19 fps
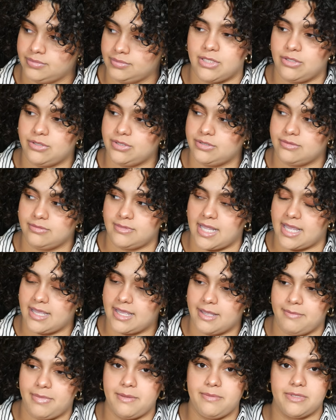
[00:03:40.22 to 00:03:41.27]
I'm so,
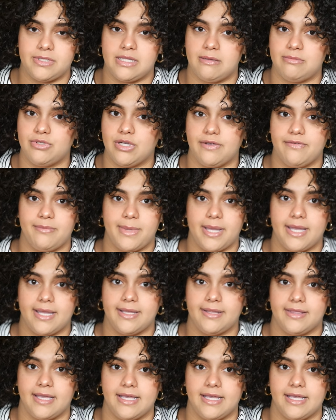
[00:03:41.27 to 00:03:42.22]
like, can people stop driving by?